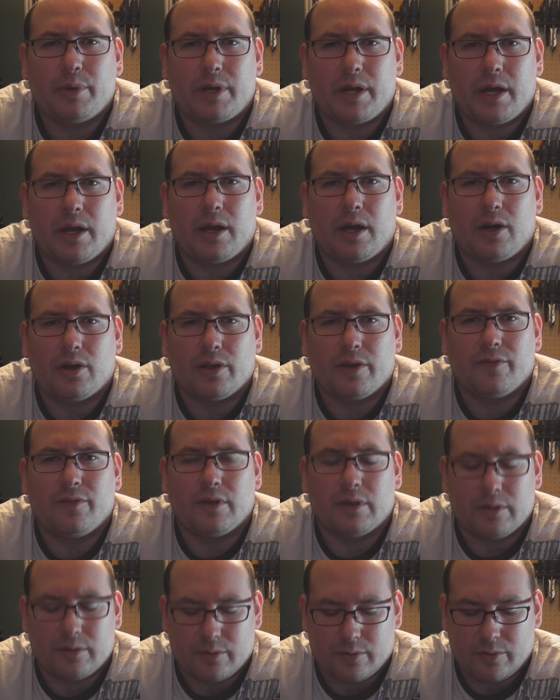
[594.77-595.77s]
but I'll give
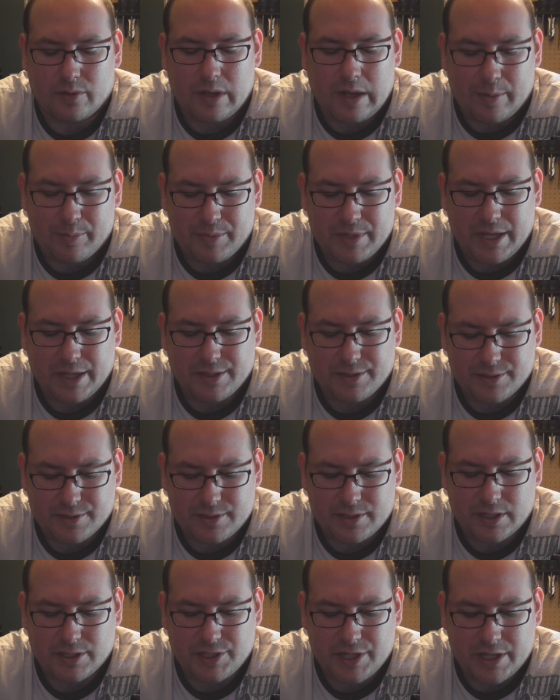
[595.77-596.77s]
you updates
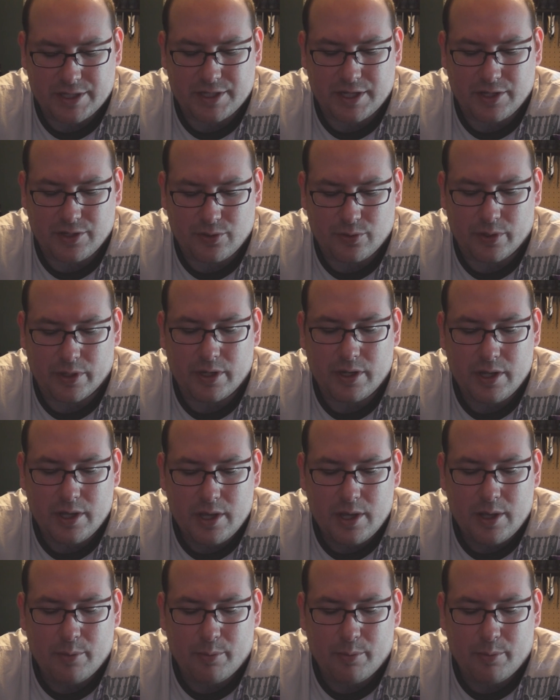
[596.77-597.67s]
and such as I do it.